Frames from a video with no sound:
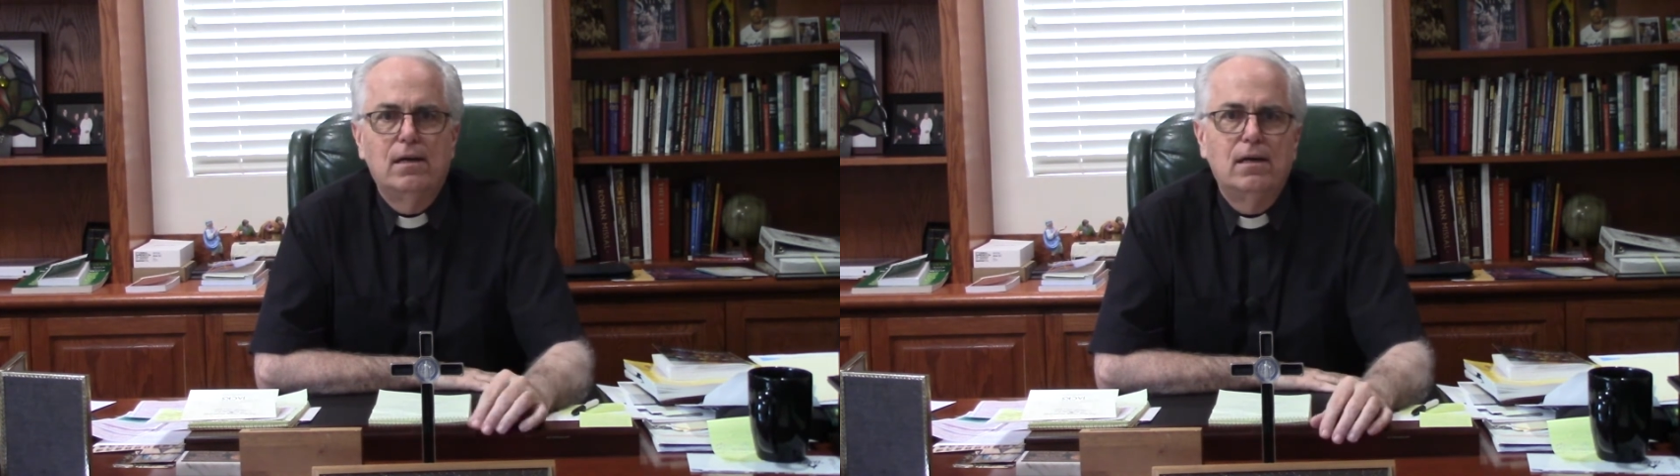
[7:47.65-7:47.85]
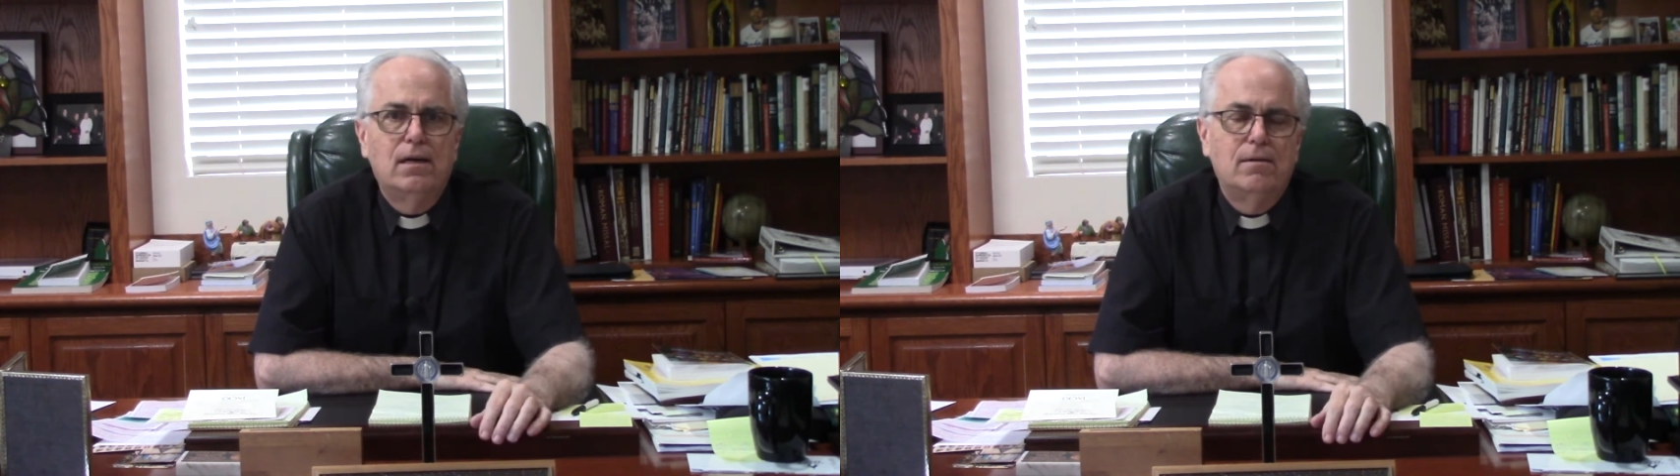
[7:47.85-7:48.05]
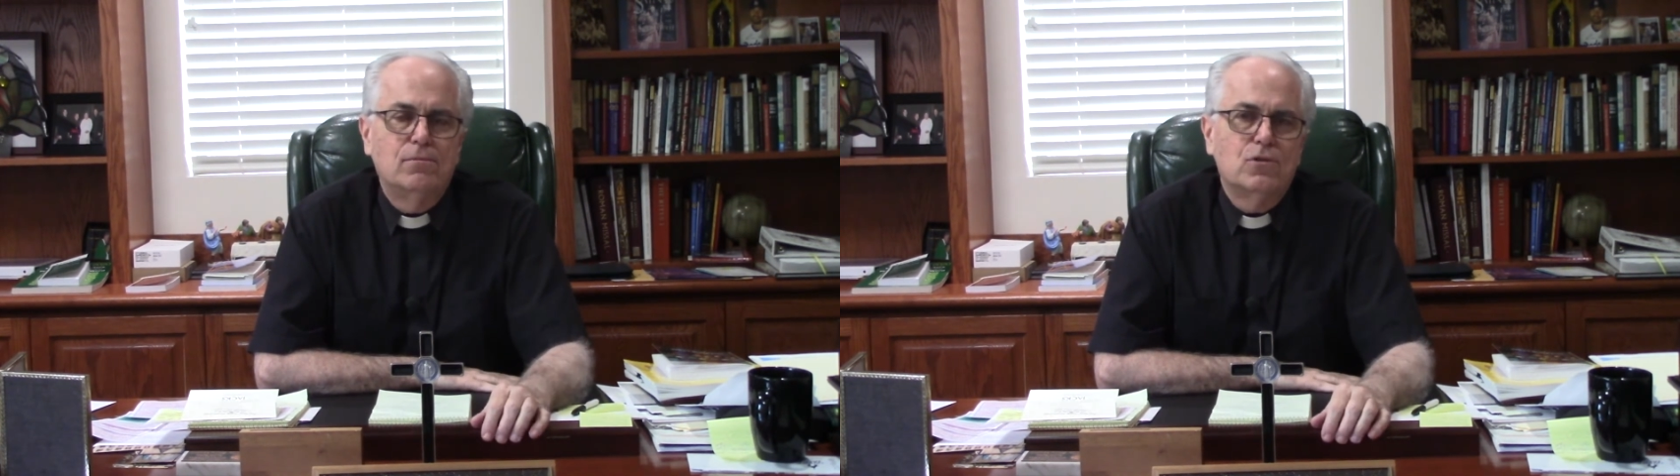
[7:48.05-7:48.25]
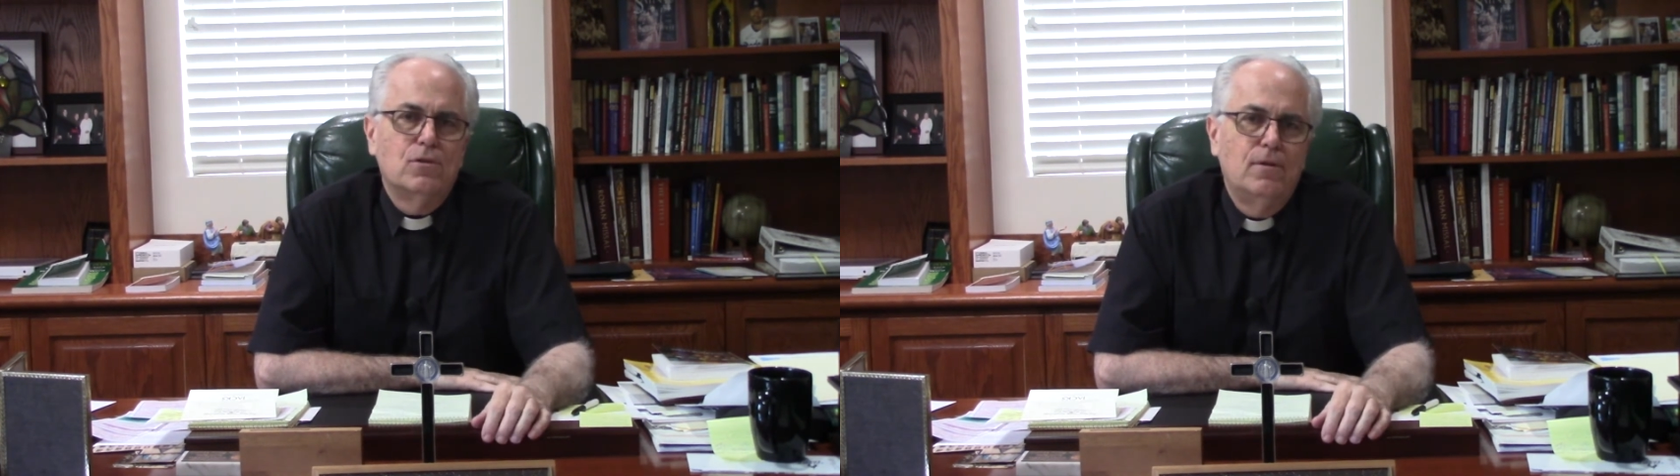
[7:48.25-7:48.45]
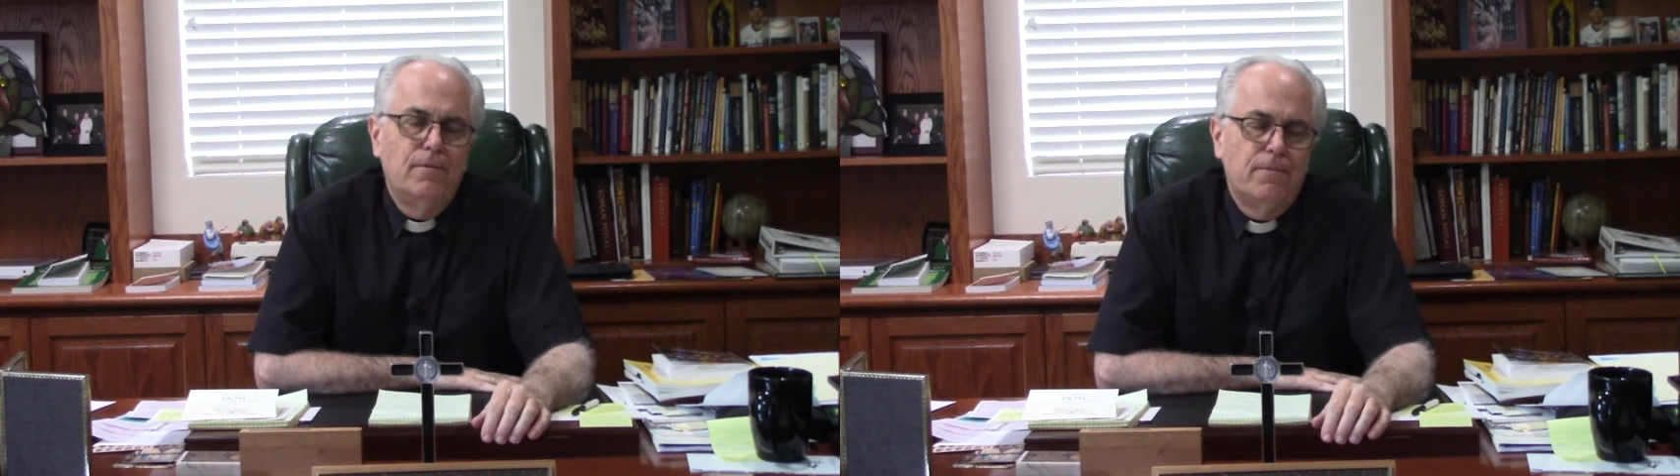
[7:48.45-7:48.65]
Um,
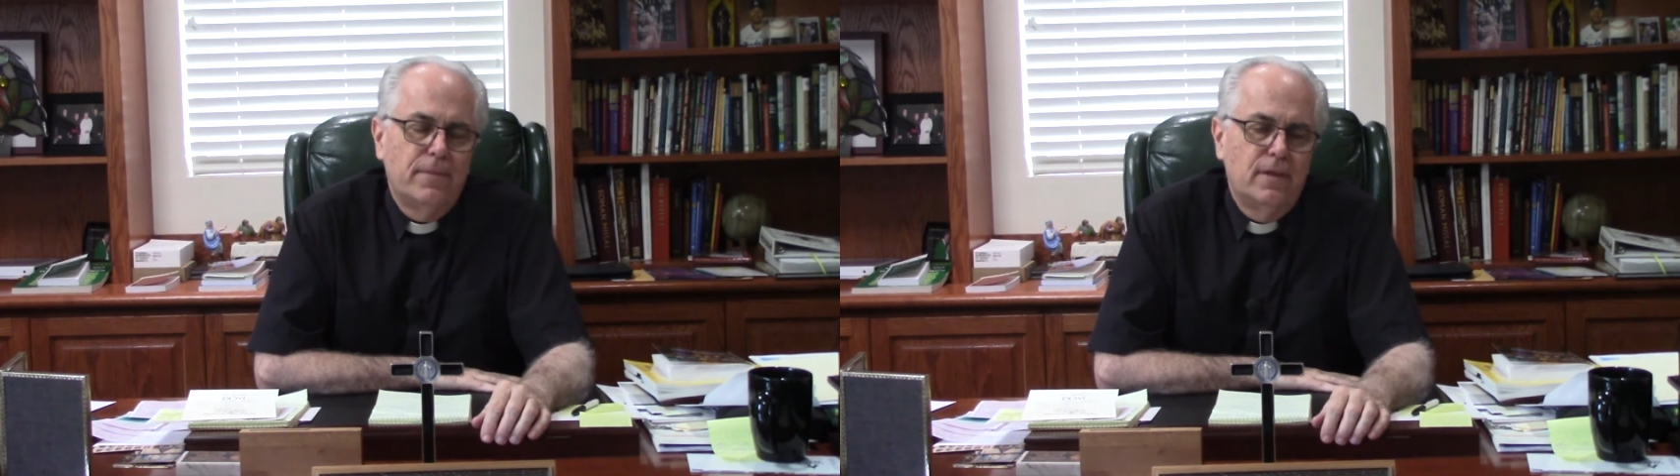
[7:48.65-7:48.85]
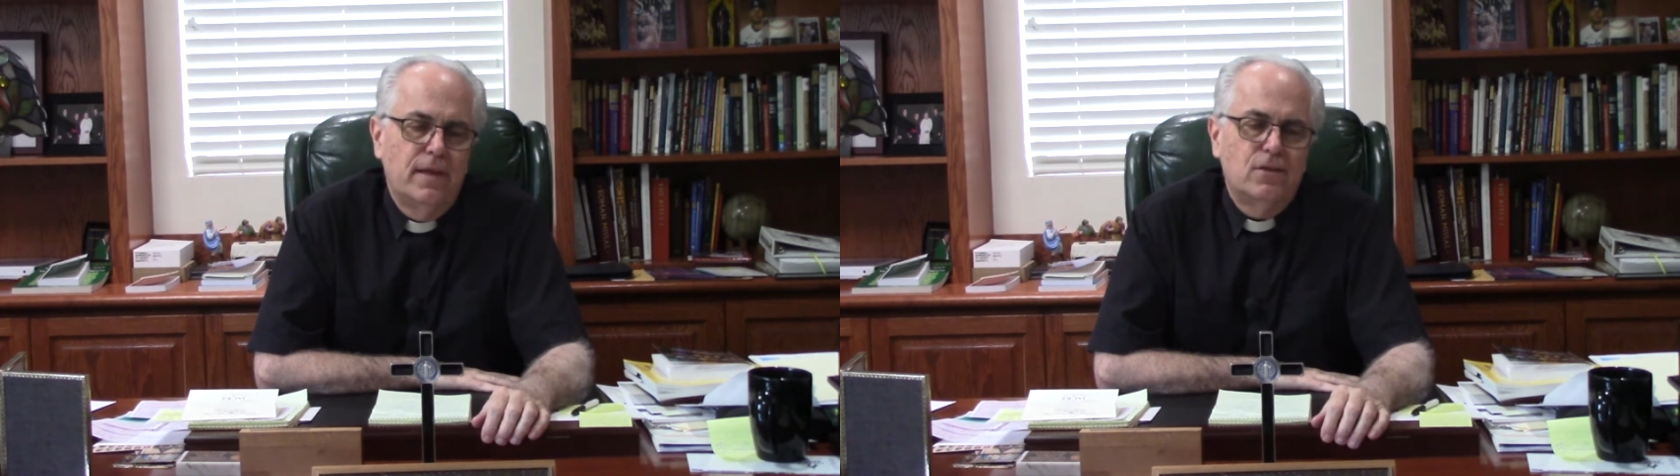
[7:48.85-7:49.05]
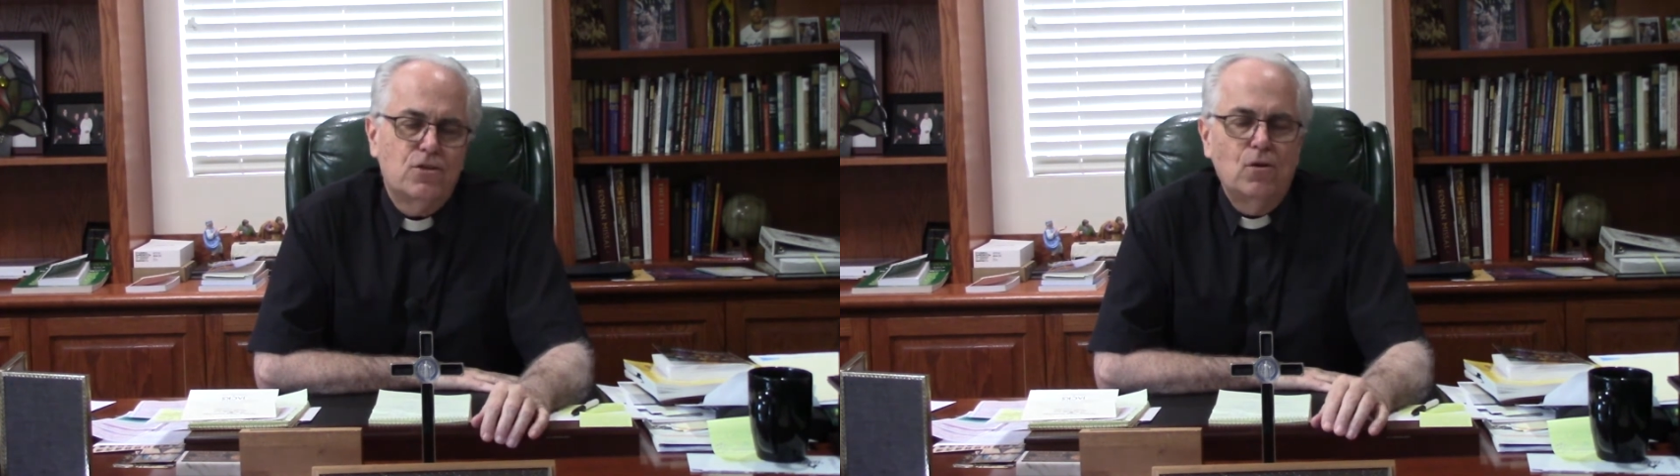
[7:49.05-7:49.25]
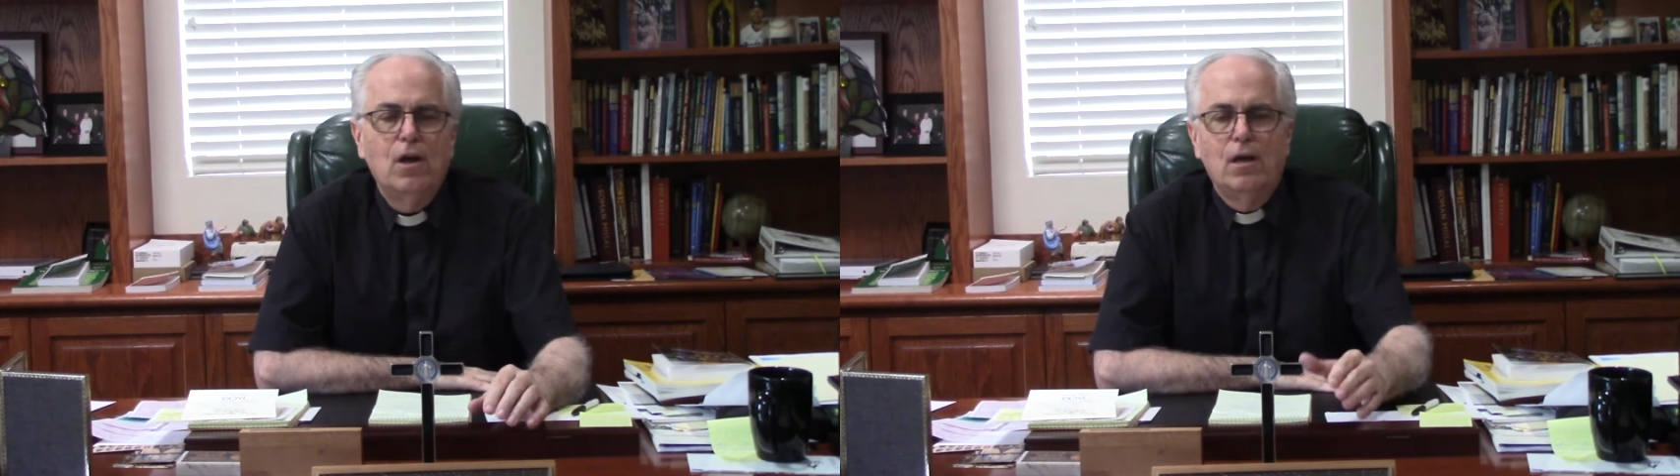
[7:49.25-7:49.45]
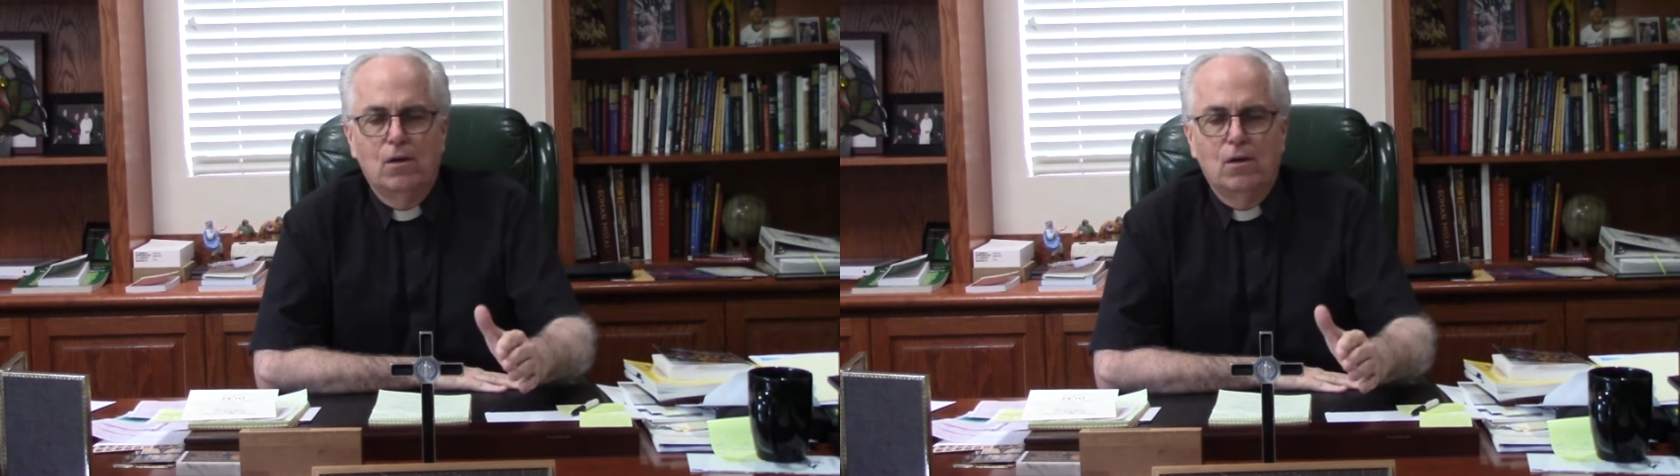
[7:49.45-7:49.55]
and so